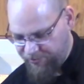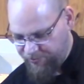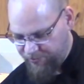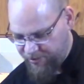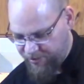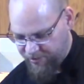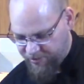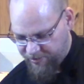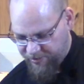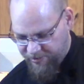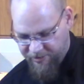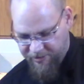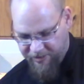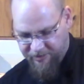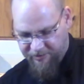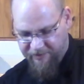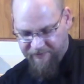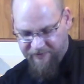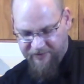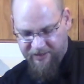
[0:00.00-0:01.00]
ones?
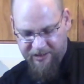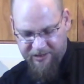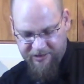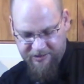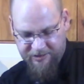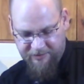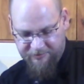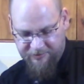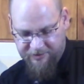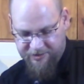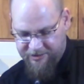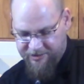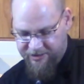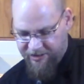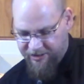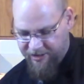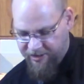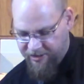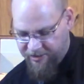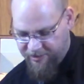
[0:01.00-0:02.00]
If they get something
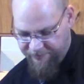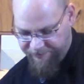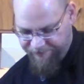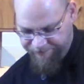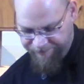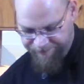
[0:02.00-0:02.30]
sticky in them,